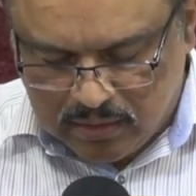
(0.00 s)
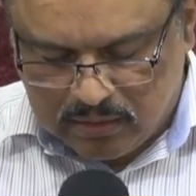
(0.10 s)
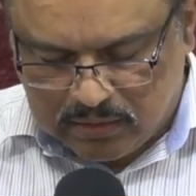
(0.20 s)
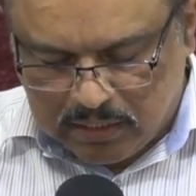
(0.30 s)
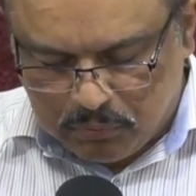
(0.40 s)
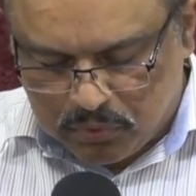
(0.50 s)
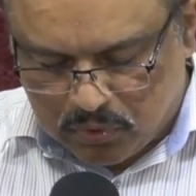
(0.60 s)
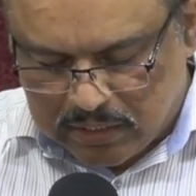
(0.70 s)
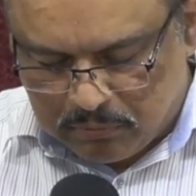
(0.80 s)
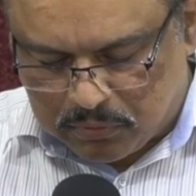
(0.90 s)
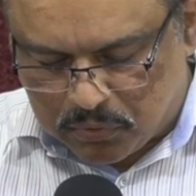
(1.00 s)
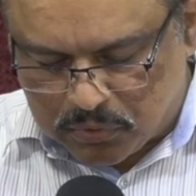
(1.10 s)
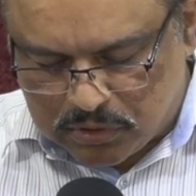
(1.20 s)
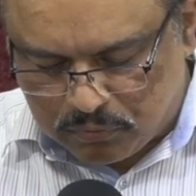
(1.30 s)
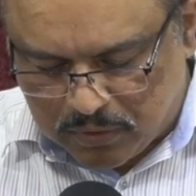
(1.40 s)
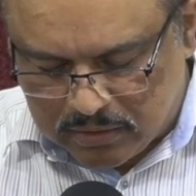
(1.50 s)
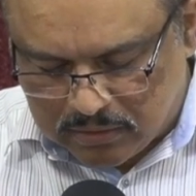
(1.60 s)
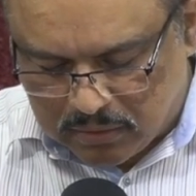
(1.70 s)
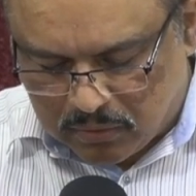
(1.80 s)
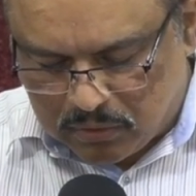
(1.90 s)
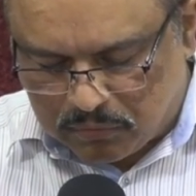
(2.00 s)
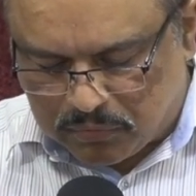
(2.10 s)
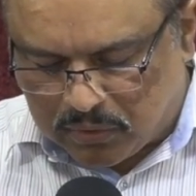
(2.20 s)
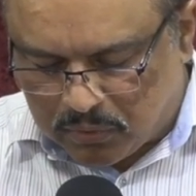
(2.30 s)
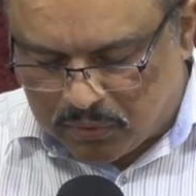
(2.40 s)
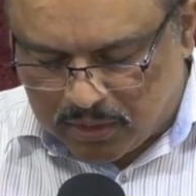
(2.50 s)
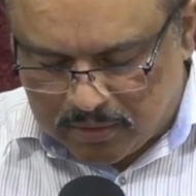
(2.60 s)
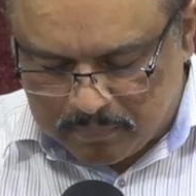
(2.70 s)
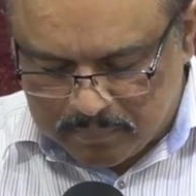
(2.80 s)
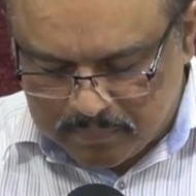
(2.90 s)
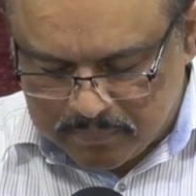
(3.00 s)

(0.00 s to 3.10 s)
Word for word: they would not have crucified the Lord of glory.